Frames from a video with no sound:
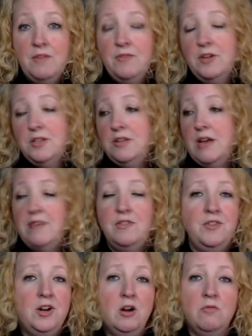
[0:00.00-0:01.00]
First, you have to
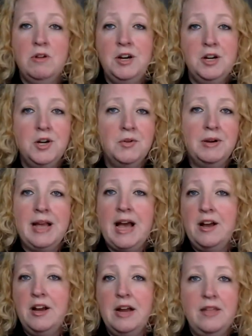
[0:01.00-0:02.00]
figure out where you're going,
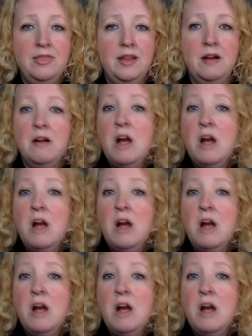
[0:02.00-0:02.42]
how you're getting there,